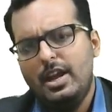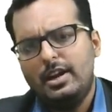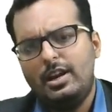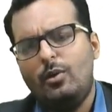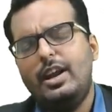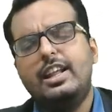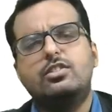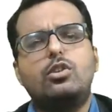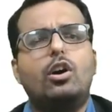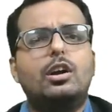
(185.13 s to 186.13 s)
Now let us
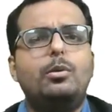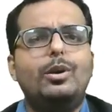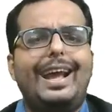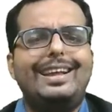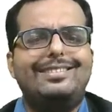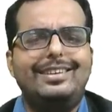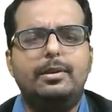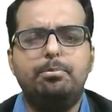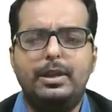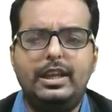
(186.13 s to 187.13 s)
talk about
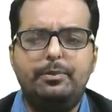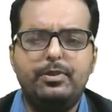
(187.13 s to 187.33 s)
Scmpe,